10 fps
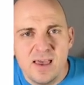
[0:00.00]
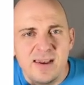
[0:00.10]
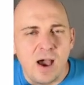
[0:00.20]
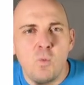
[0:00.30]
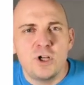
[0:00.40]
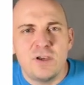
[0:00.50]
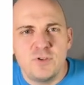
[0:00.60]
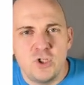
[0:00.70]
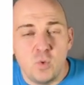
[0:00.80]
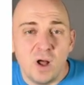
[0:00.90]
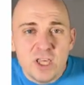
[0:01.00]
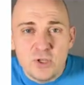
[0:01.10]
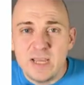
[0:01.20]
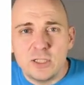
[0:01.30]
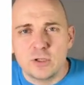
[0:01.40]
Now, what do you have to do? Well,
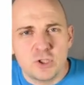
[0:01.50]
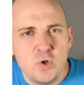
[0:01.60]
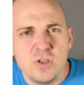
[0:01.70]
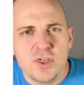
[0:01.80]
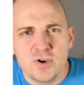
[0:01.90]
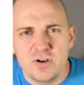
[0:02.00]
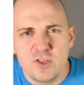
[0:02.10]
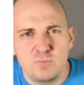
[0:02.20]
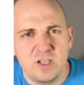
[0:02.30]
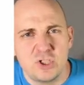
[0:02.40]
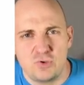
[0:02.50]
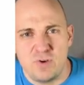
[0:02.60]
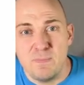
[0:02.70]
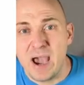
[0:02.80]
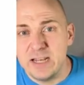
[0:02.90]
you take a look at 2 to the 30th plus
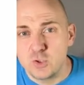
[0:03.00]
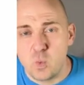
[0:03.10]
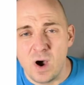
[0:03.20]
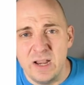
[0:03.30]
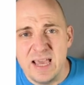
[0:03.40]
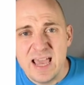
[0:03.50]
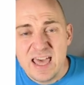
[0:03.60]
3 minus 1.